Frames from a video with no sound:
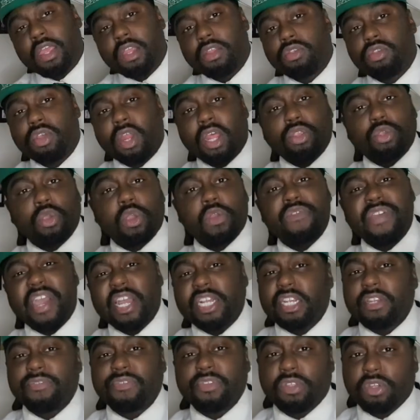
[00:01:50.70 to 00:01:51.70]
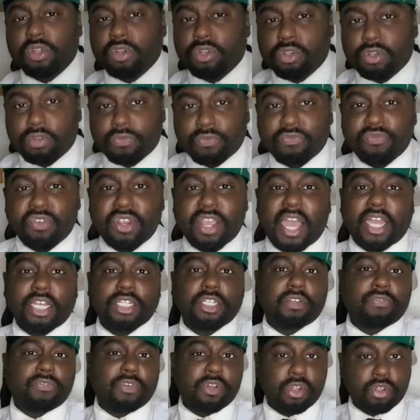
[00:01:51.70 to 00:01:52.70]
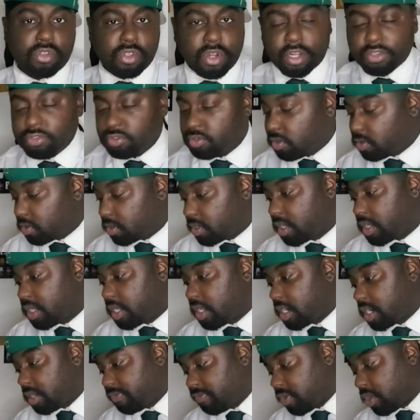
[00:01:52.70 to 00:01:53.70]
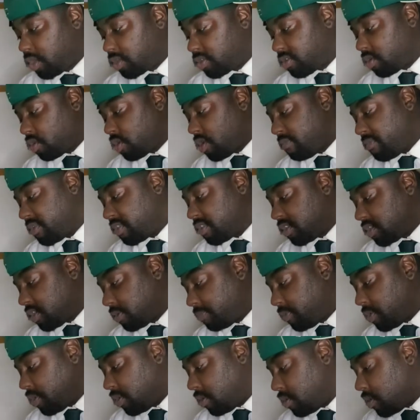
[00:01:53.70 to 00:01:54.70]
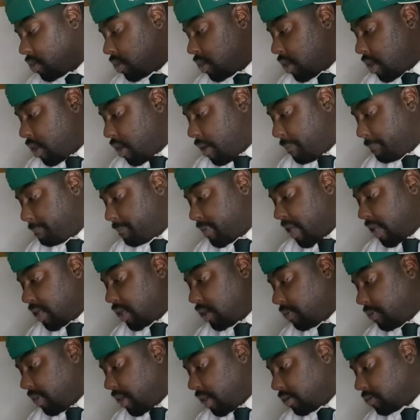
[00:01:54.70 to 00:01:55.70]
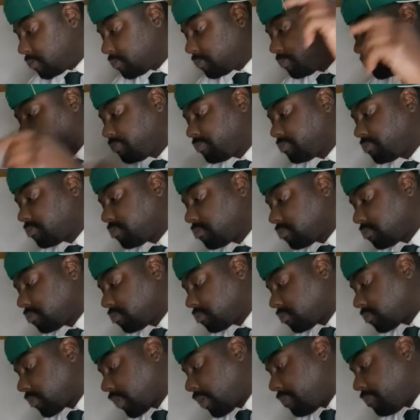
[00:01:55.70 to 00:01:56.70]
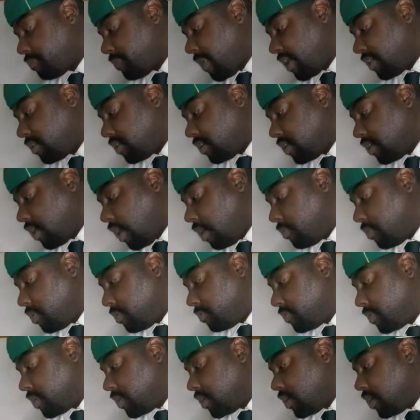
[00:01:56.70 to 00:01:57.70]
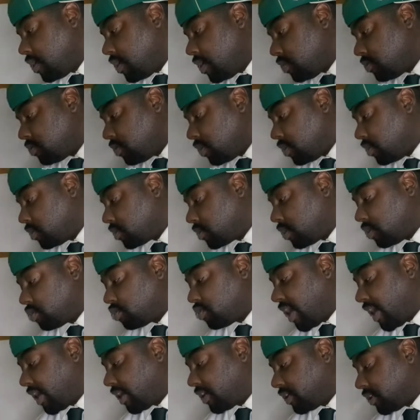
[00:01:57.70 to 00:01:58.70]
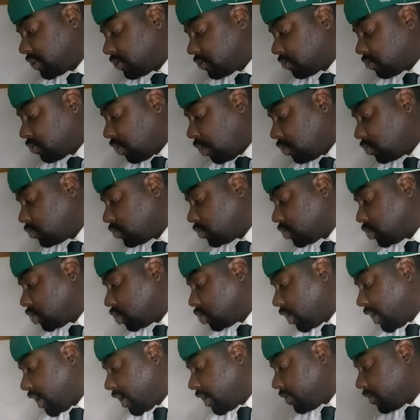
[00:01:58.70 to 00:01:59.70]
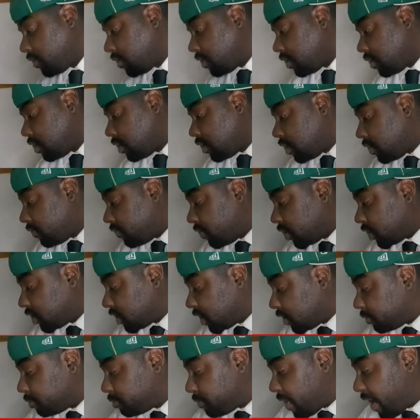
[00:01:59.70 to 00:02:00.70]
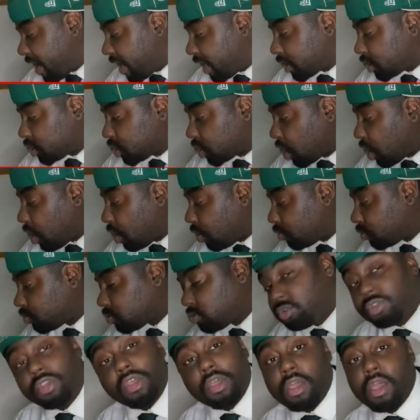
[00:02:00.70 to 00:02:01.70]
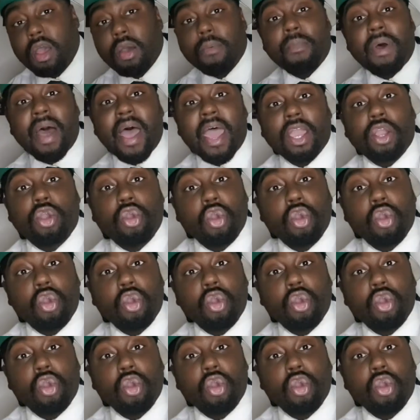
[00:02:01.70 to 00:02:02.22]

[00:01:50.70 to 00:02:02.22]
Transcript: Should I do a reaction video to that song? If you answer the comment section below. But anyway, back to the album. So the track list goes Joy, featuring Mike Jones. Mike